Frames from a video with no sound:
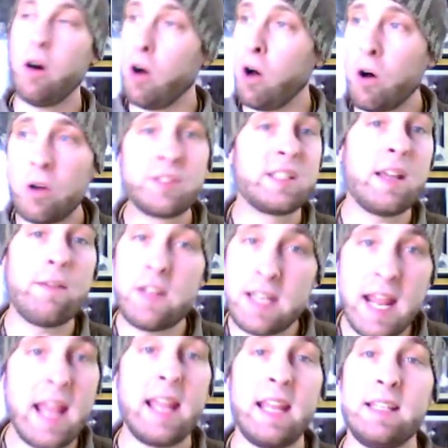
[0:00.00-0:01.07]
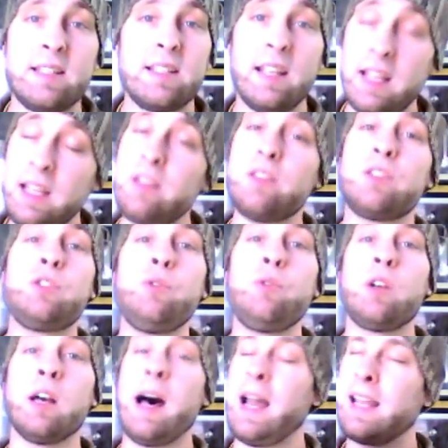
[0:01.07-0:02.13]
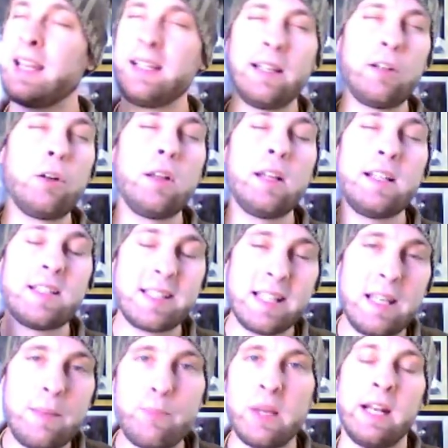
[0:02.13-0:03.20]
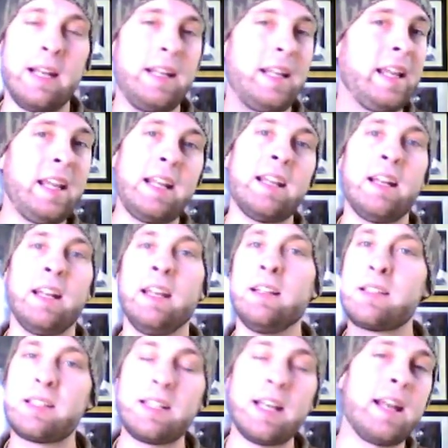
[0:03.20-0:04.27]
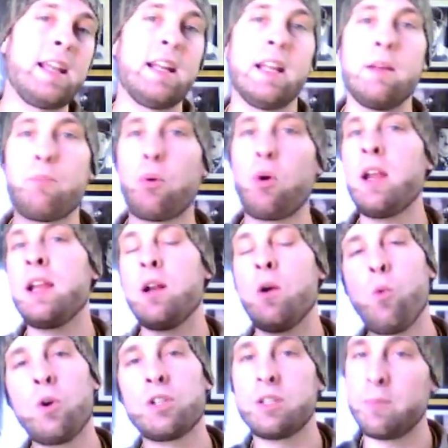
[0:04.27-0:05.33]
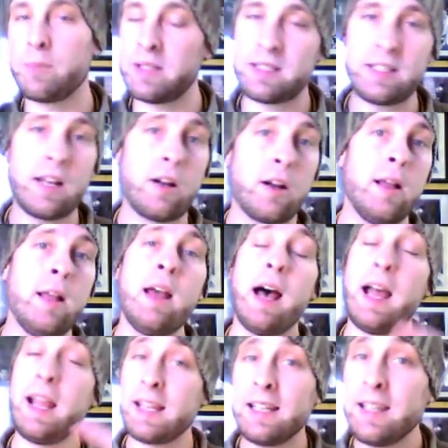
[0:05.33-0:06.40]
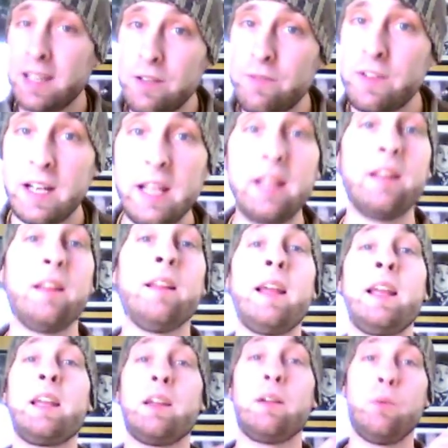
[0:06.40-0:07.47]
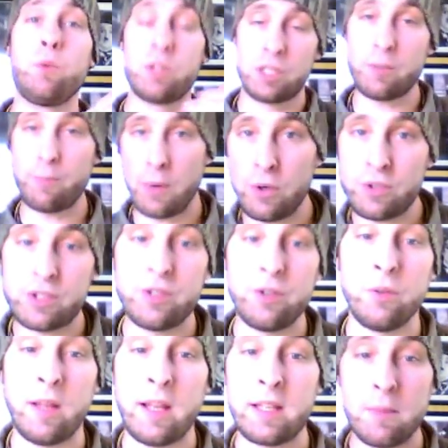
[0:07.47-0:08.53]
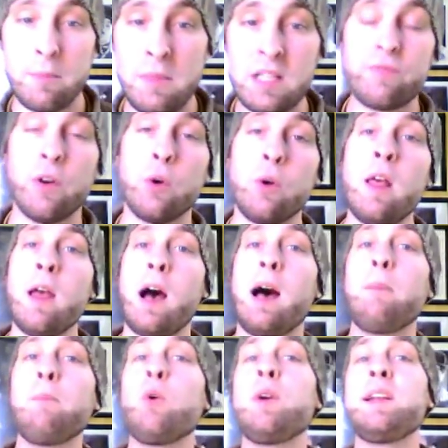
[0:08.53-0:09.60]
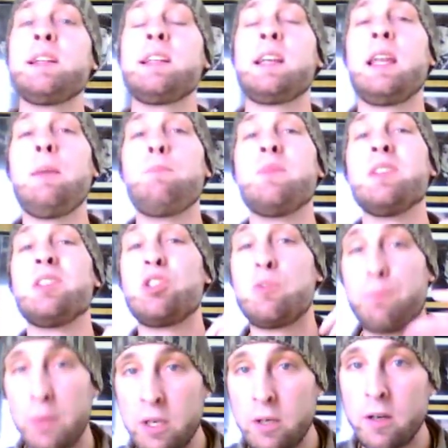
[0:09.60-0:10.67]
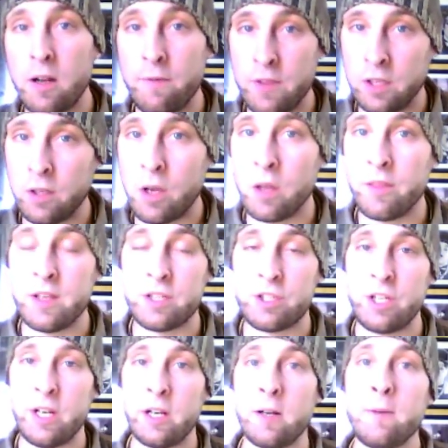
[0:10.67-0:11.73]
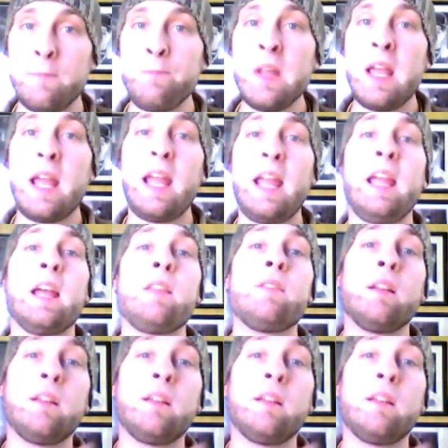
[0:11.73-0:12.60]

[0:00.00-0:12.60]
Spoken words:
all 7 days in the sukkah. I can literally sleep in it, eat in it, study in it, pray in it, worship, etc. I can live in it like we're supposed to, like the mitzvot. I'm going to keep the spirit of the law this year and